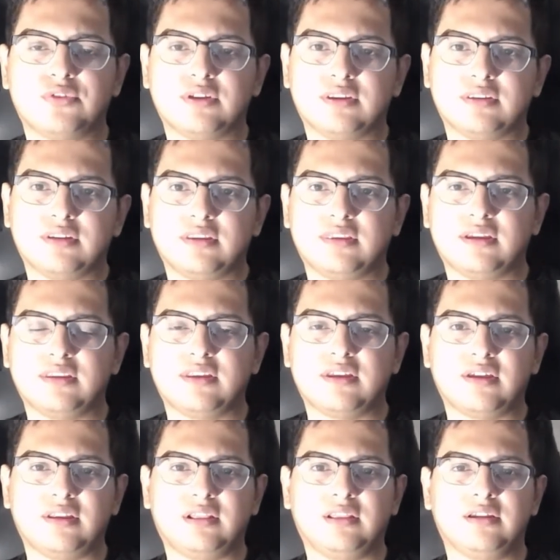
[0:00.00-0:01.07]
and
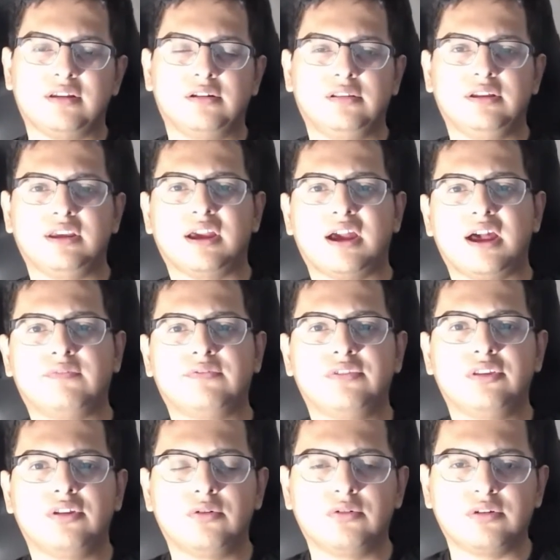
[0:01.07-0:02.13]
that literally have
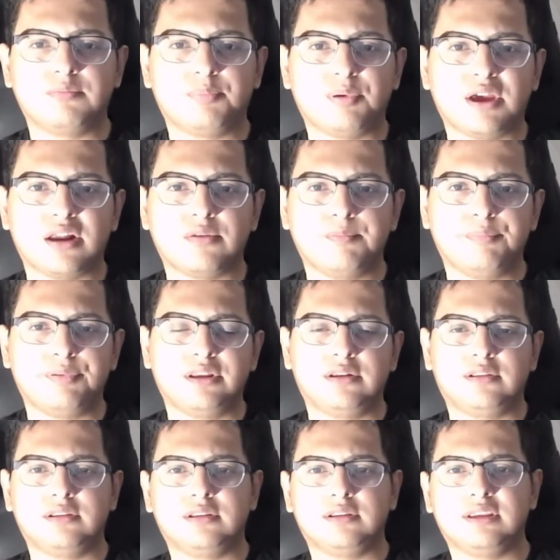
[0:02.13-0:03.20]
no
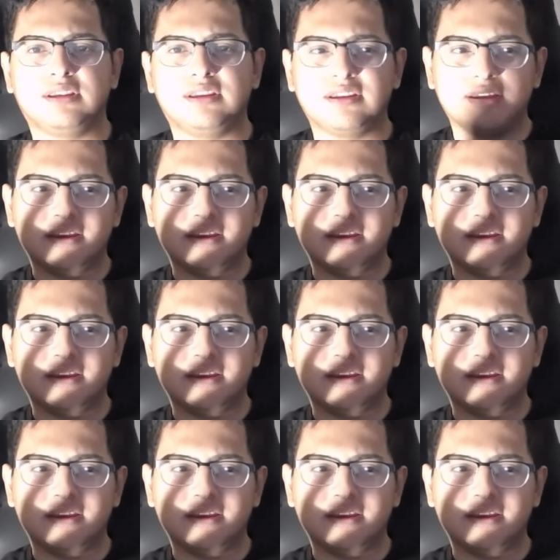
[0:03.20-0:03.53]
compatibility